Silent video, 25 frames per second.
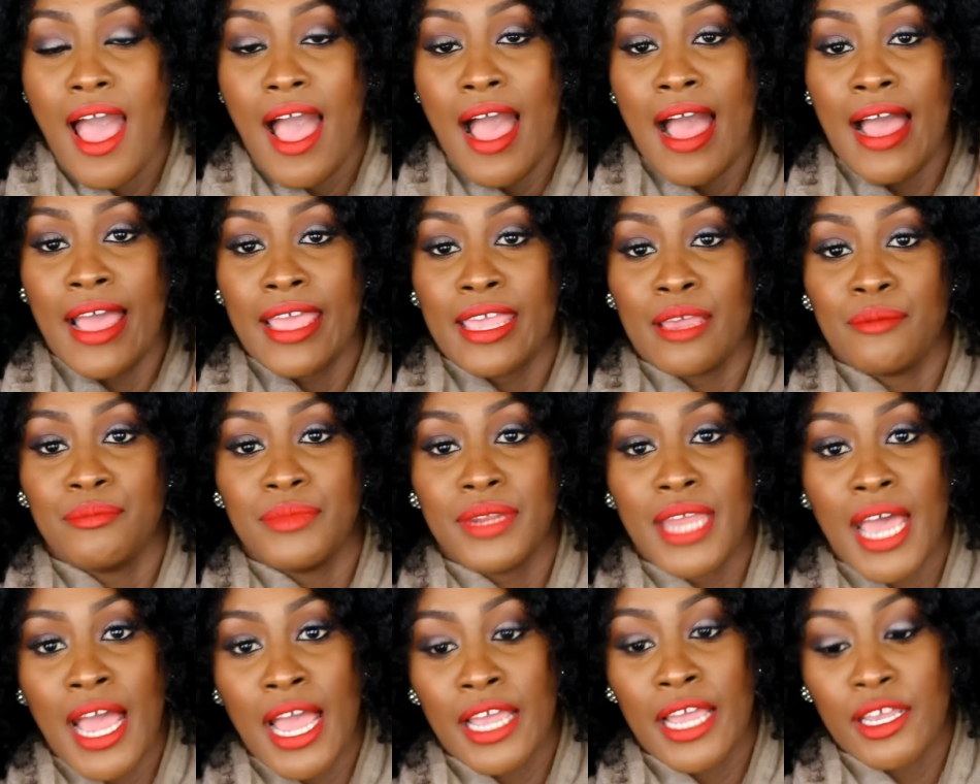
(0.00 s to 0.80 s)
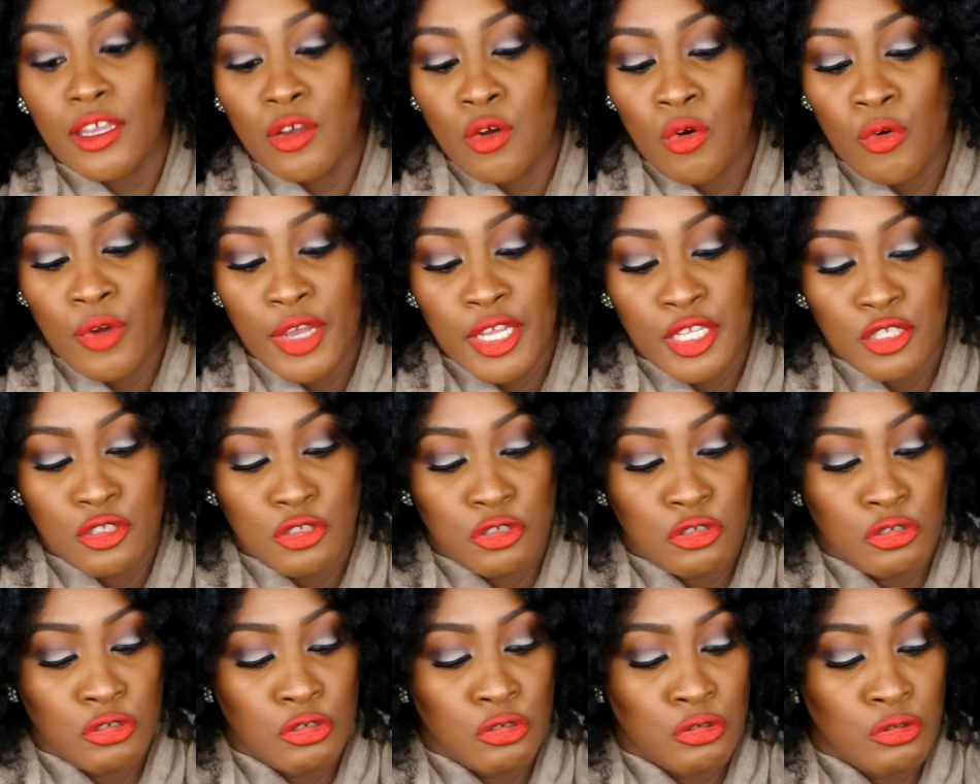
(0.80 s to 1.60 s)
I am not going
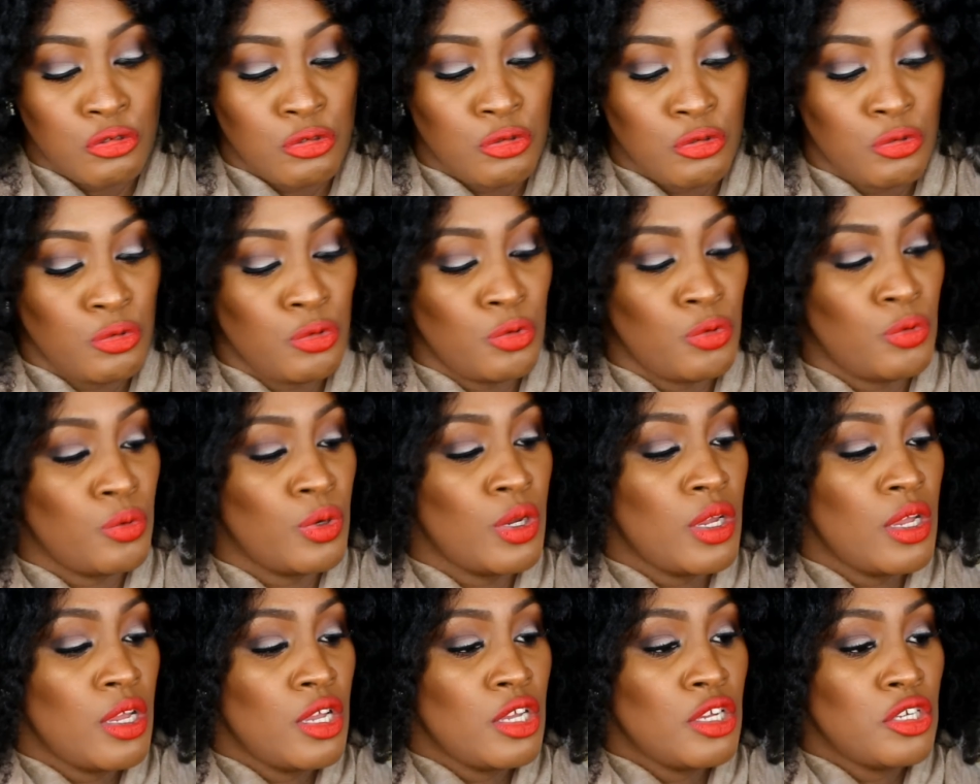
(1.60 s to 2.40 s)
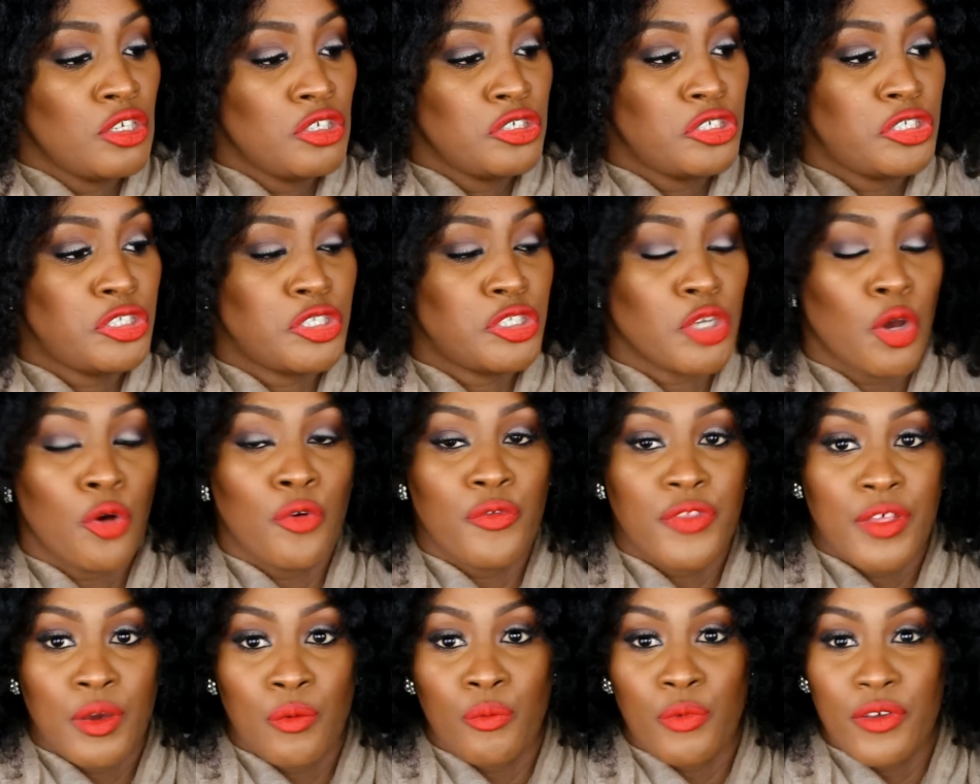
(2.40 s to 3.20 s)
to
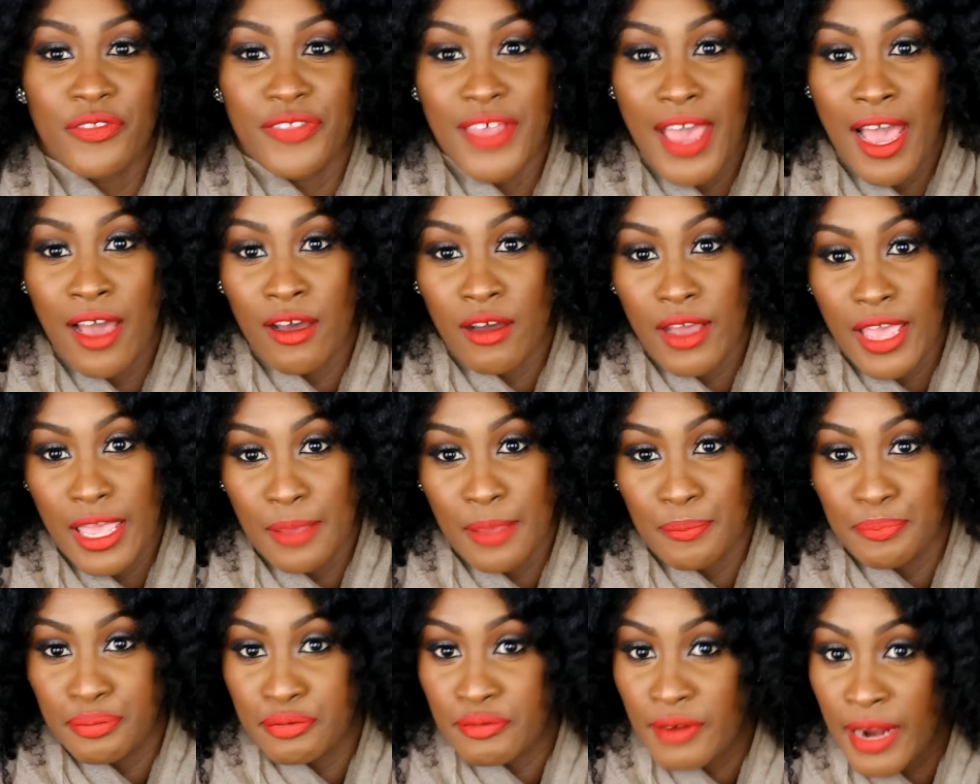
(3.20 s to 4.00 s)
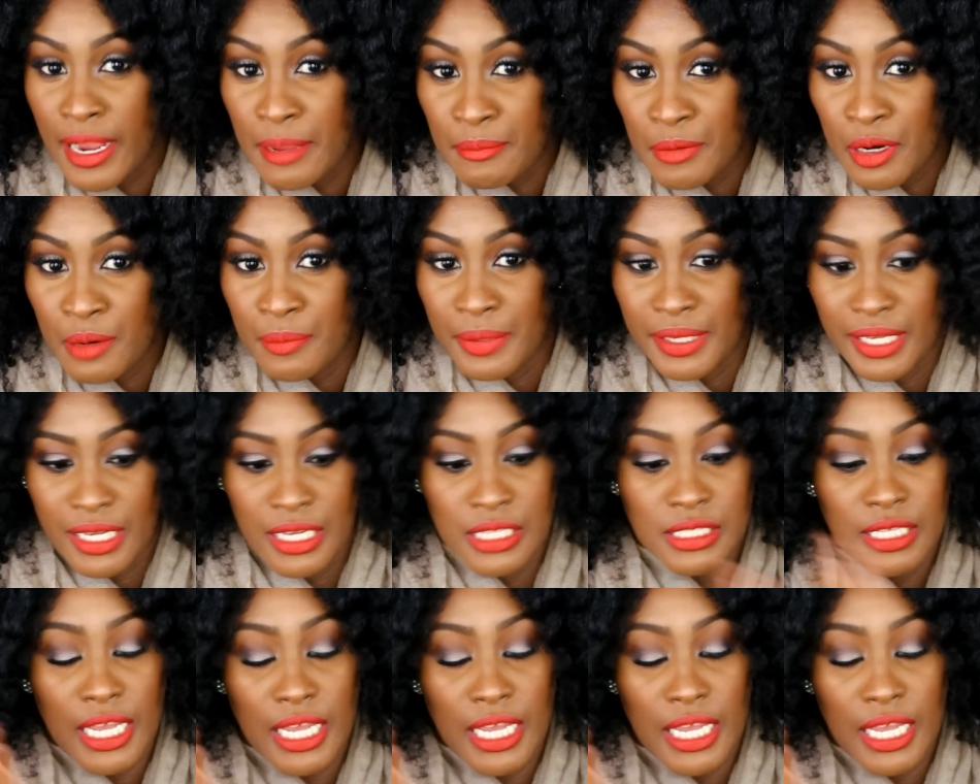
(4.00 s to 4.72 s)
show them without a primer because